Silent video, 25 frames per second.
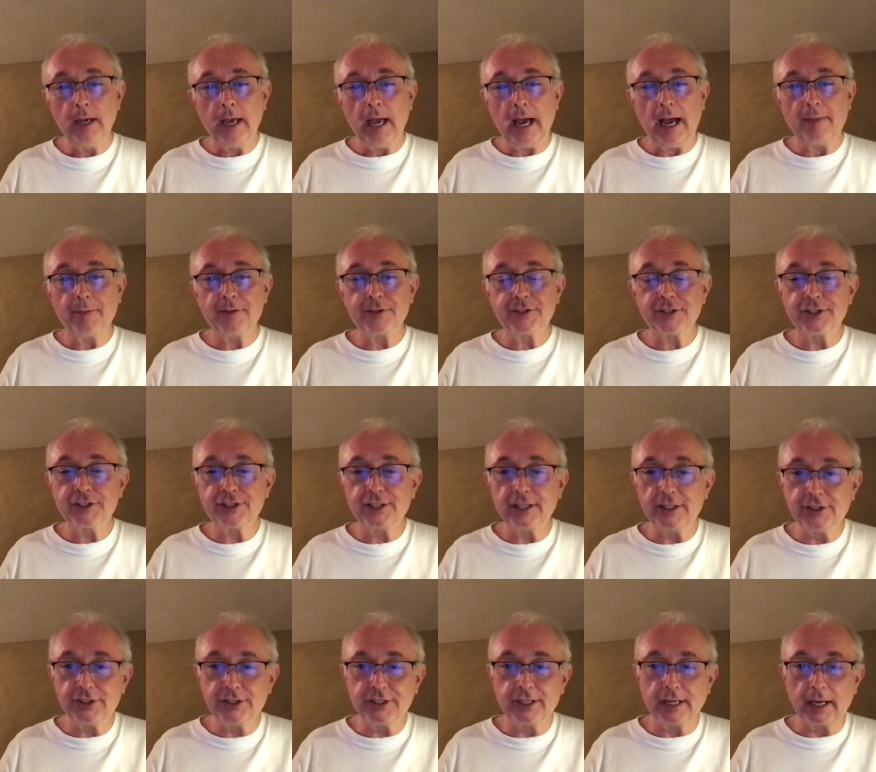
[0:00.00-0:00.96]
And the
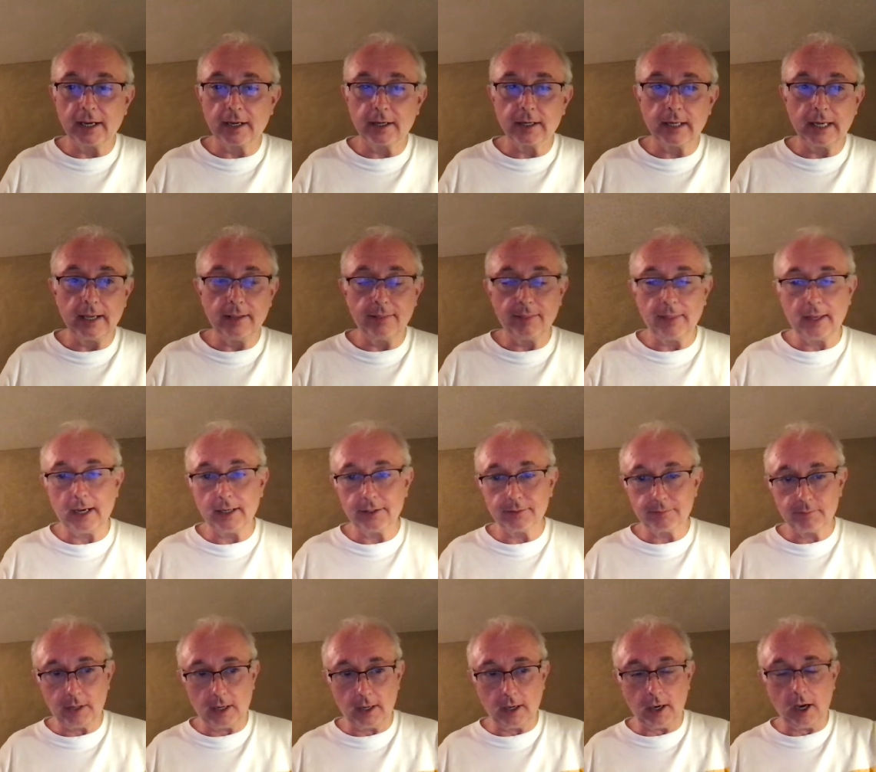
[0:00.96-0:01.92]
statistic in that
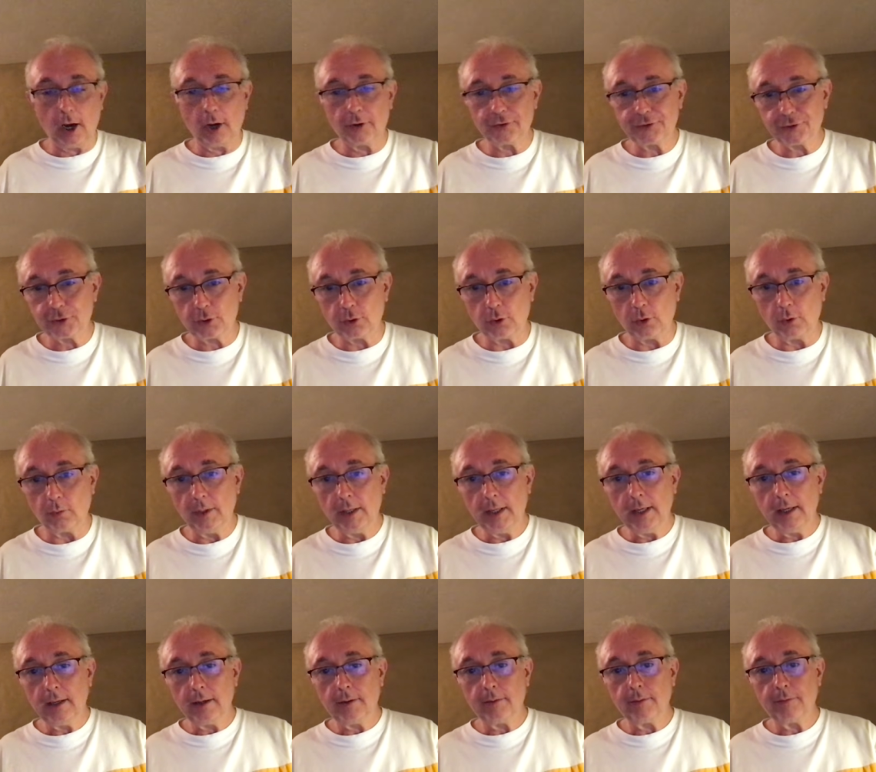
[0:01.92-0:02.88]
uh, article
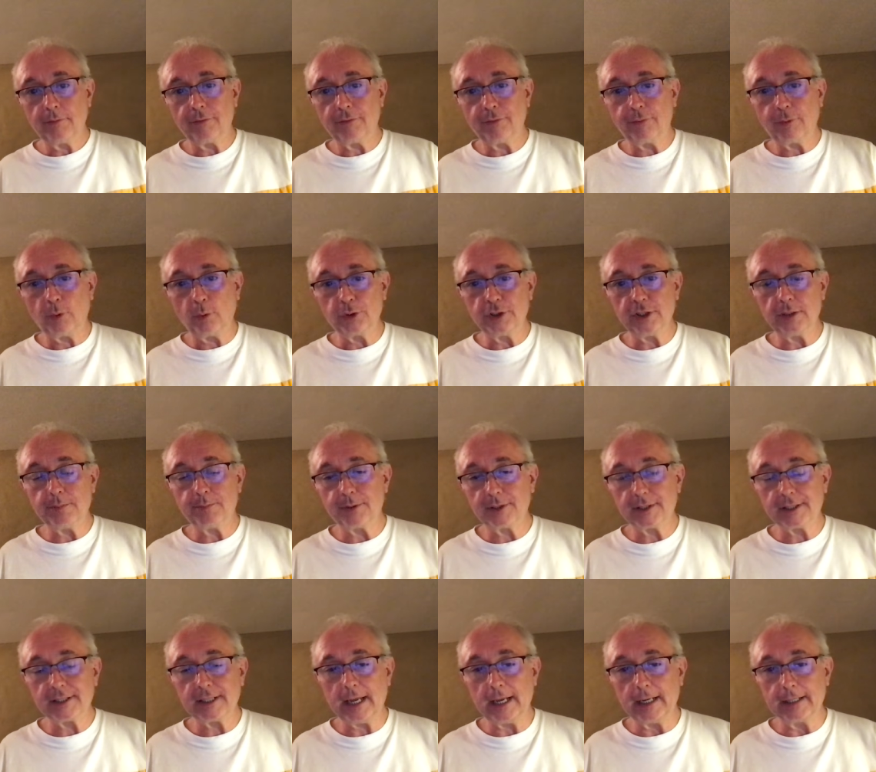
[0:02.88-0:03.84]

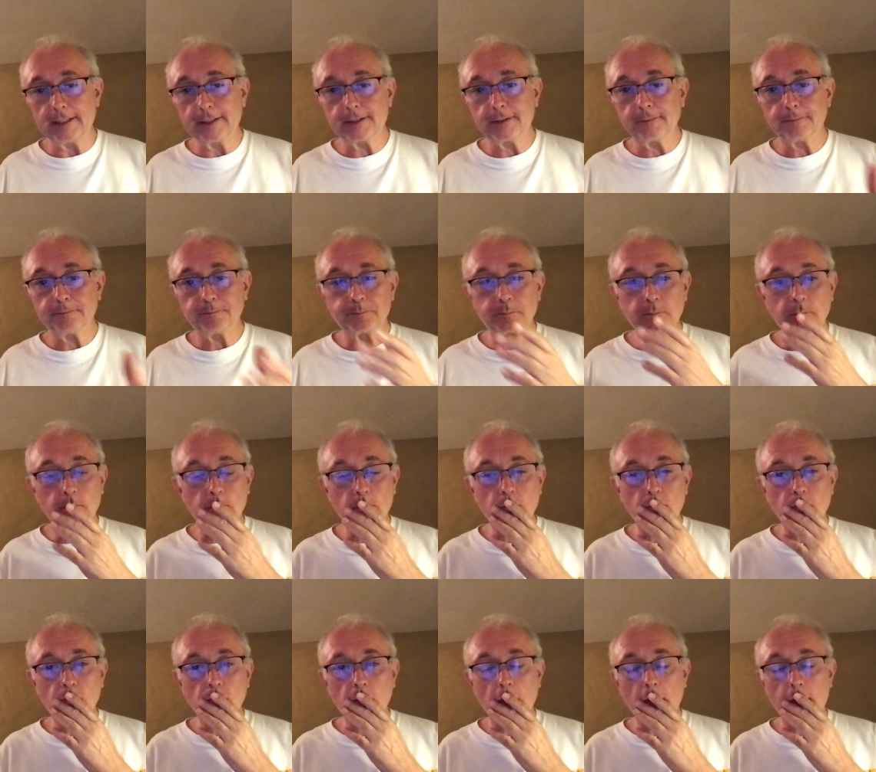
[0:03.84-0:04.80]
40%,
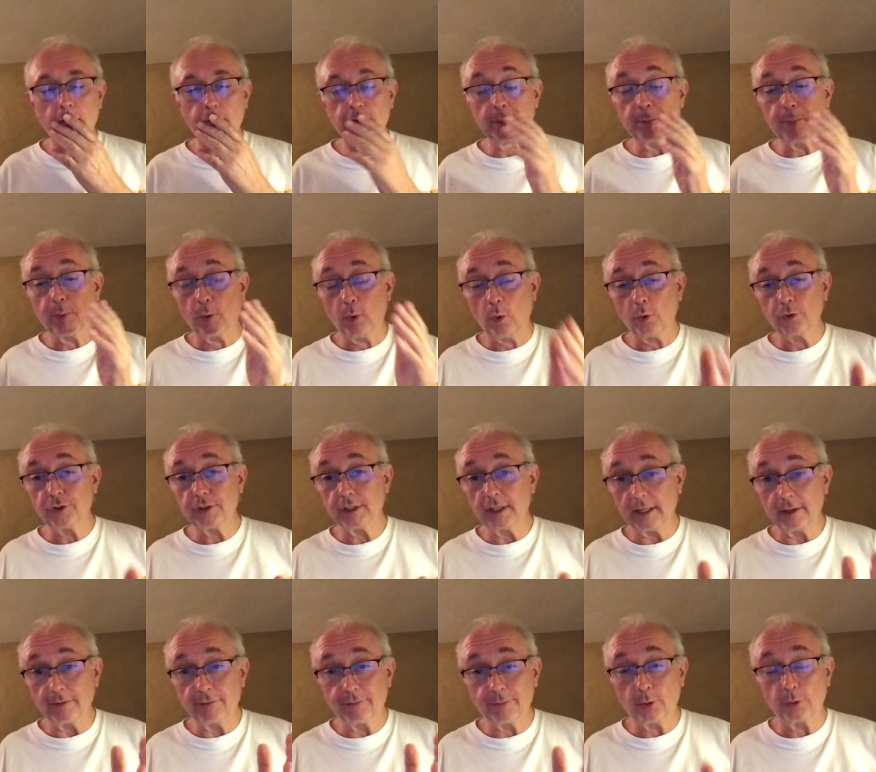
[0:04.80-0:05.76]

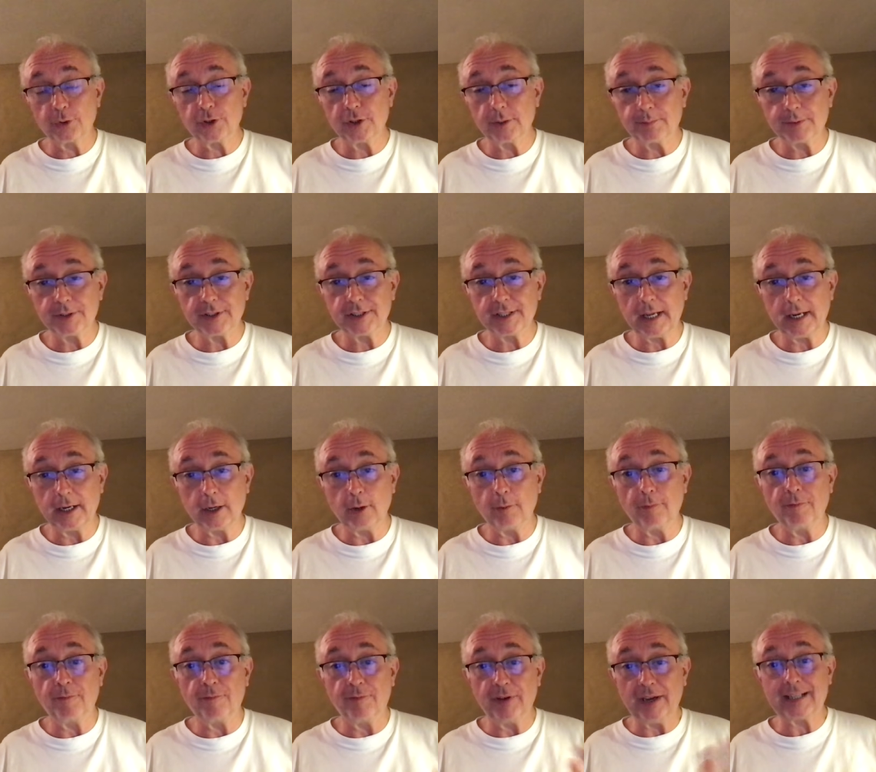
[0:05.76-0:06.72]
reportedly 40% of
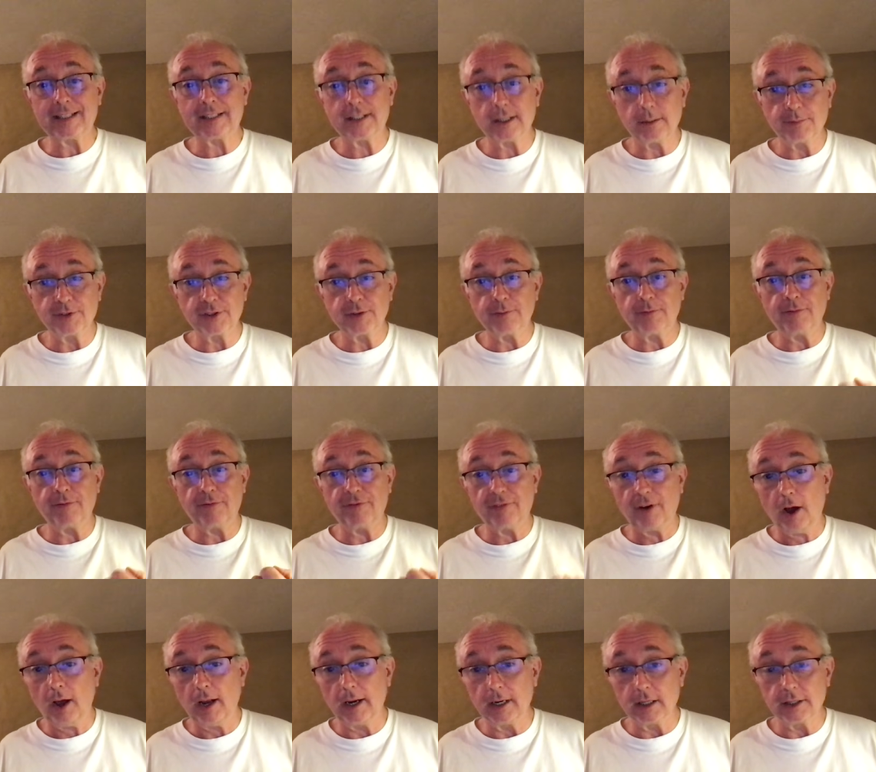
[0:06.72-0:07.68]
victims of
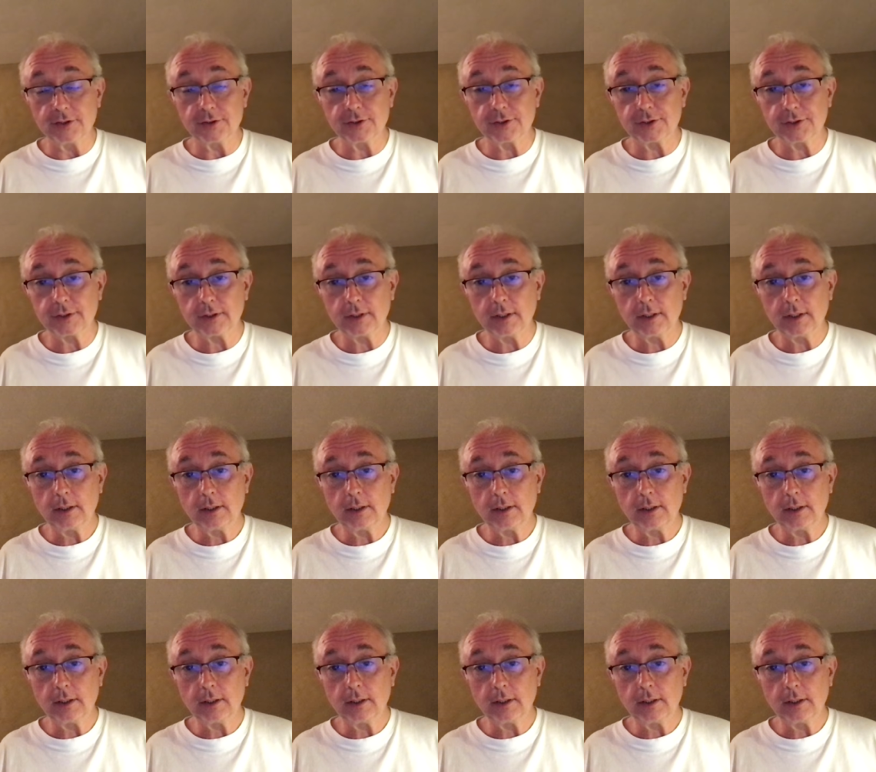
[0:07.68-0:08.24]
violence